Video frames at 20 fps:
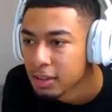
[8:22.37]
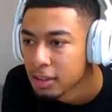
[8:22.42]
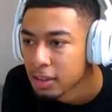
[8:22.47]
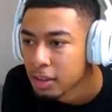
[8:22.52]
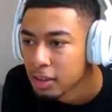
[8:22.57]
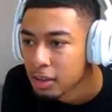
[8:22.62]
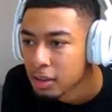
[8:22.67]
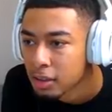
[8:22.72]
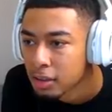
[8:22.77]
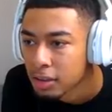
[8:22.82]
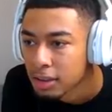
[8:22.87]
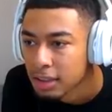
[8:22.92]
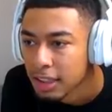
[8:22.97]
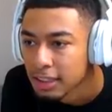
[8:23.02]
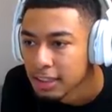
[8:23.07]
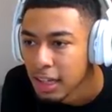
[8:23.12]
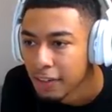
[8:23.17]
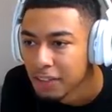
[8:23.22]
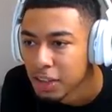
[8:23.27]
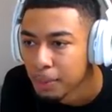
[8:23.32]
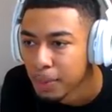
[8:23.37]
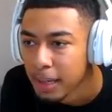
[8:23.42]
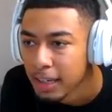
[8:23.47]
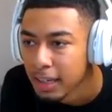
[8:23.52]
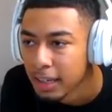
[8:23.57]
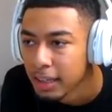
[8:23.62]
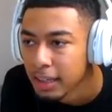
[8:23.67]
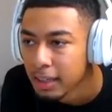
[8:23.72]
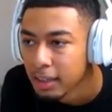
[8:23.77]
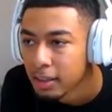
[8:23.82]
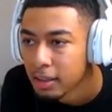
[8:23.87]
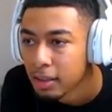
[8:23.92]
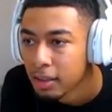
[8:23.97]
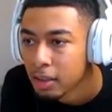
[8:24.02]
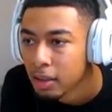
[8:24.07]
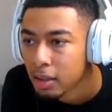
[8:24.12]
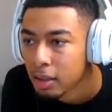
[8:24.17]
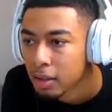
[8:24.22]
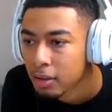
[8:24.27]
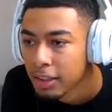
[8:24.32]
there's, is there a scavenger pack here?
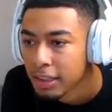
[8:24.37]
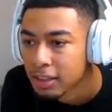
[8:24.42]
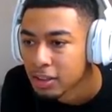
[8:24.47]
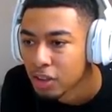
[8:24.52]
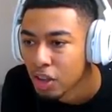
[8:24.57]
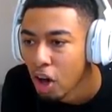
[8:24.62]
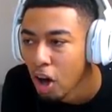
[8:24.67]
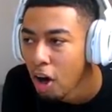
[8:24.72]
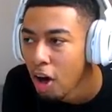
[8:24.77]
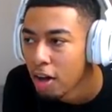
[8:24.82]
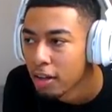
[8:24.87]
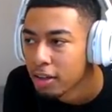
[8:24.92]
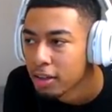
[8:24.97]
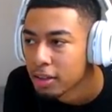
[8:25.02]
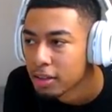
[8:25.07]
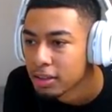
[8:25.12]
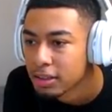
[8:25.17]
There's not.